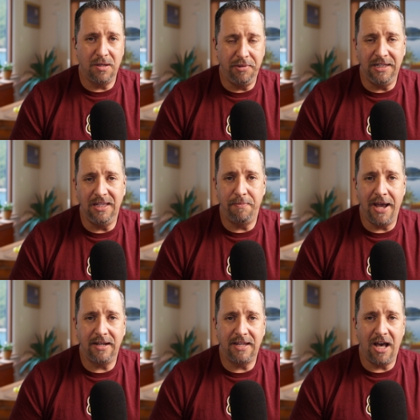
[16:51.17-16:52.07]
completely
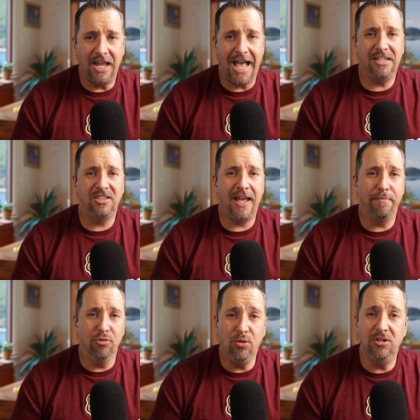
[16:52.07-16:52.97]
packed out, as
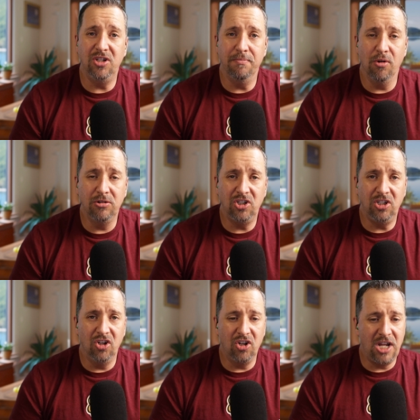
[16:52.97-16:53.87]
that brood is
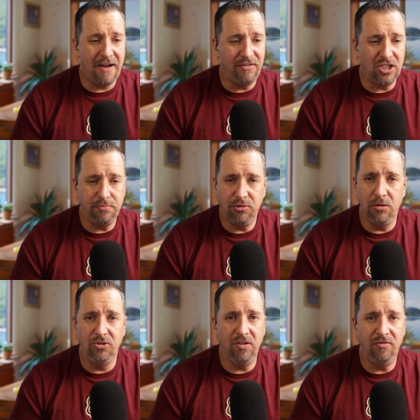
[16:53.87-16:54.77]
emerging, you're going to have an
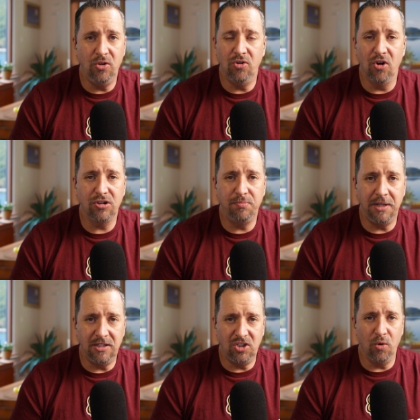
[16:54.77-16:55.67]
explosion of new nurse
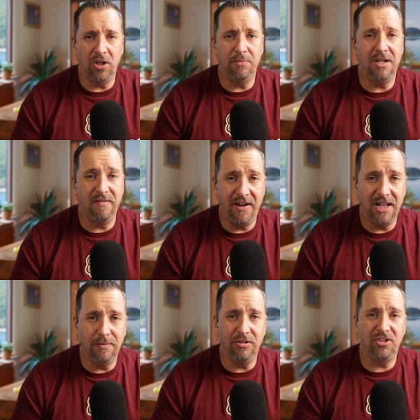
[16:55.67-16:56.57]
bees who are going to be
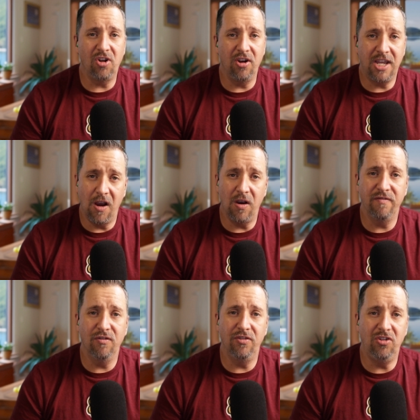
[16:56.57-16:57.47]
available to start caring
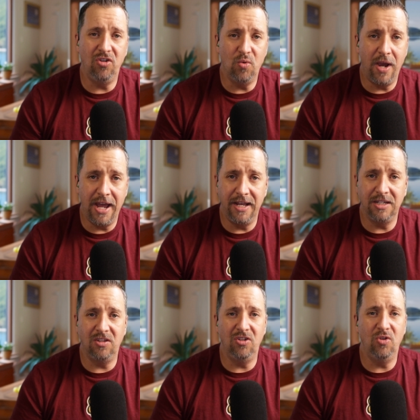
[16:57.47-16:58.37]
for the new
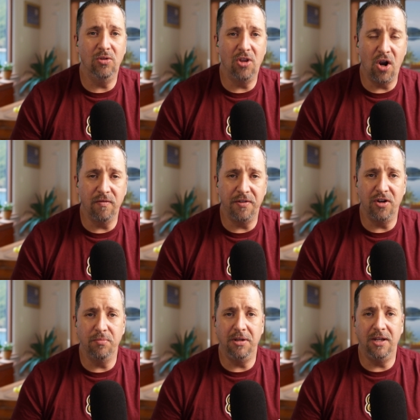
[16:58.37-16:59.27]
eggs, the new larvae
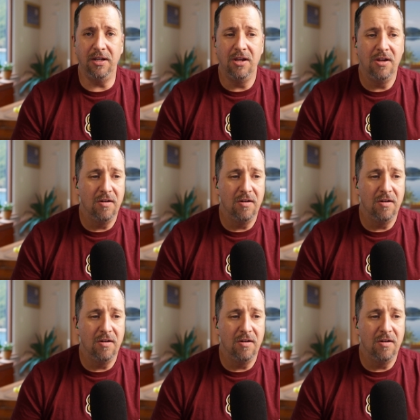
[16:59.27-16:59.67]
that are being